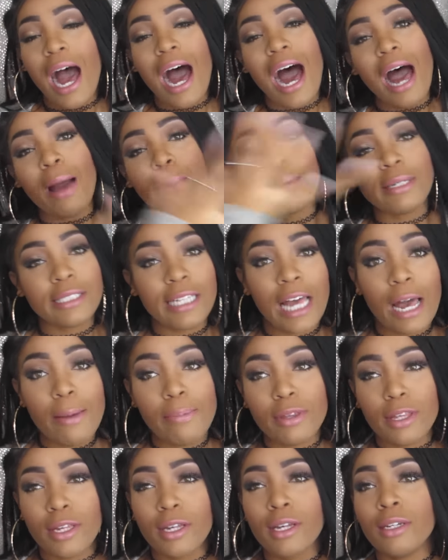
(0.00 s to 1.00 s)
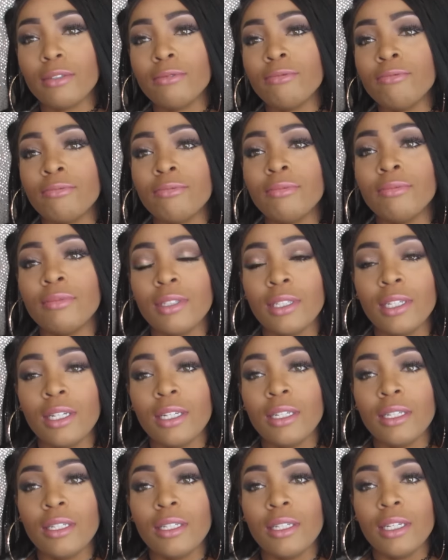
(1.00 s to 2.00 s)
Hi, Miss Tabitha.
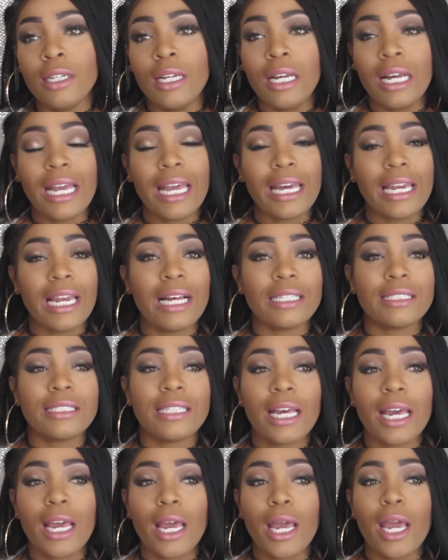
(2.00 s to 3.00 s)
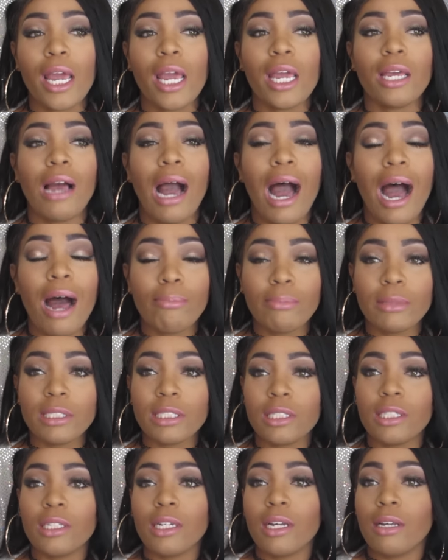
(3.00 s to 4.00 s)
And I say, hi,
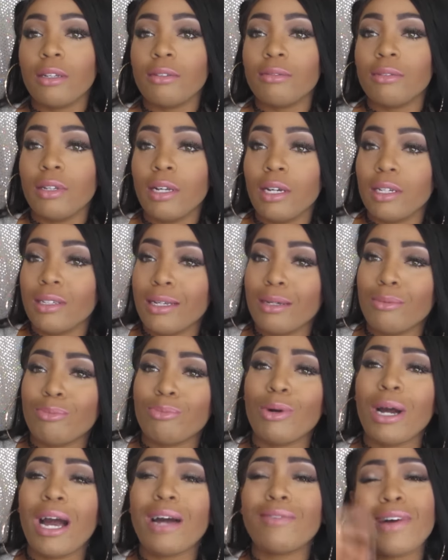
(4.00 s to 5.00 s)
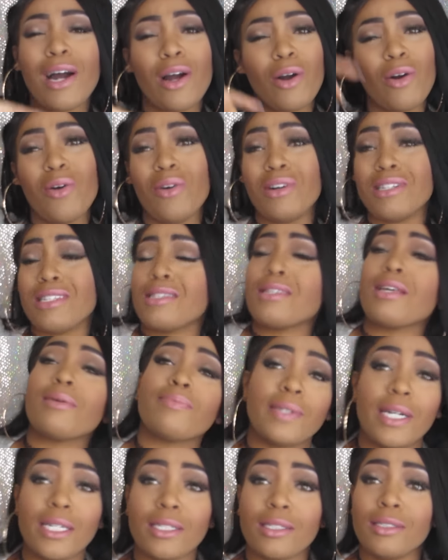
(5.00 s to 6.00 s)
Mr., whatever I call his
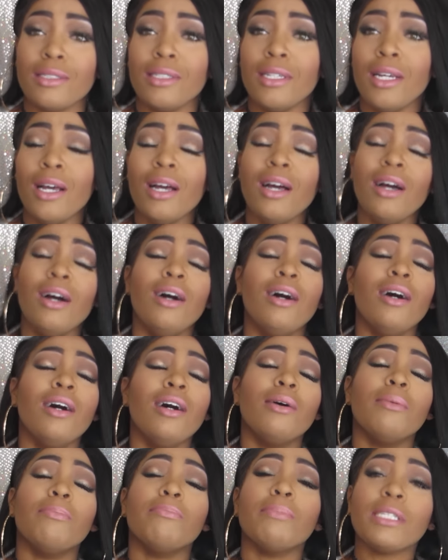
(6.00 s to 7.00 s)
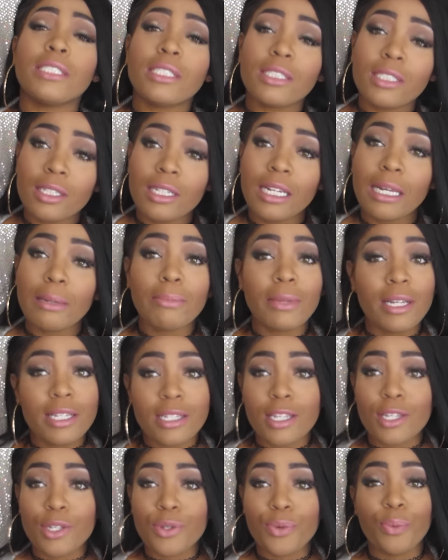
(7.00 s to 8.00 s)
stepfather. Mr. and
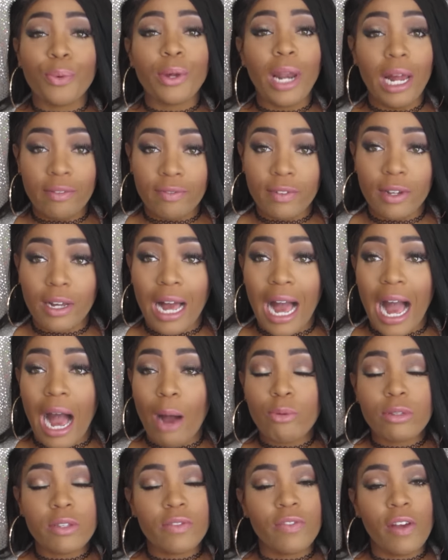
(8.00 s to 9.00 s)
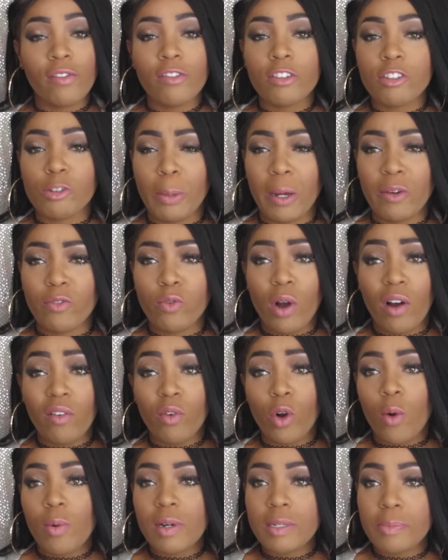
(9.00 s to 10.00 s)
Mrs. whatever. I was very respectful.
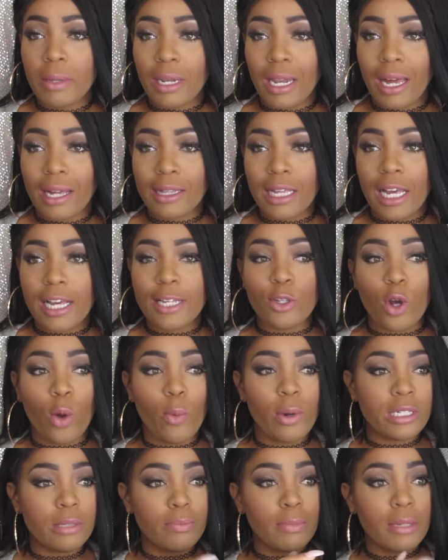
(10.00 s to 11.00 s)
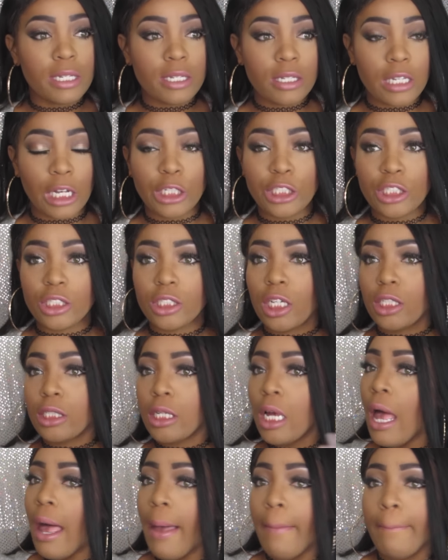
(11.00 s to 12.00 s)
I've always been like that. It's always Miss such and such,
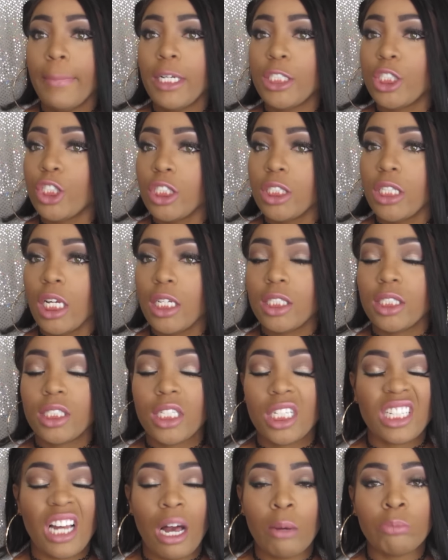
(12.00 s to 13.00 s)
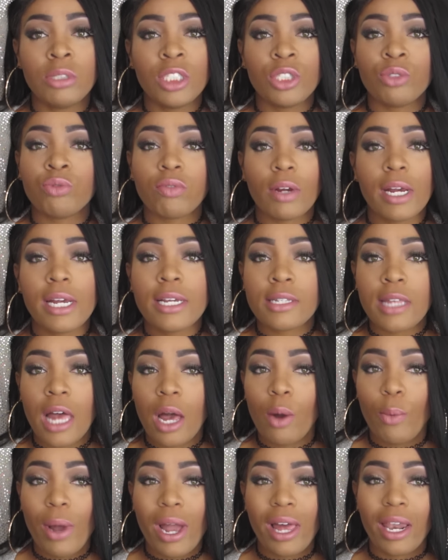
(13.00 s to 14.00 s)
Mr. such and such. I'm just raised
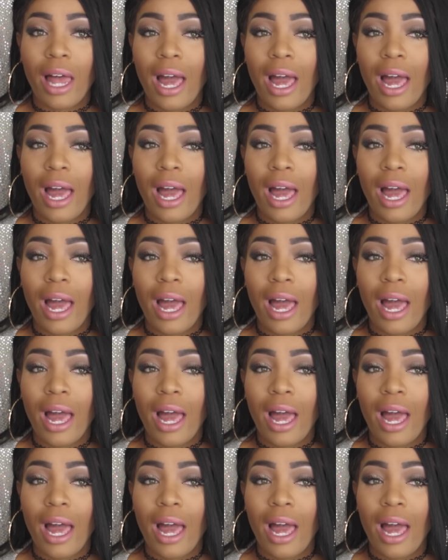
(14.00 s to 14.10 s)
that way.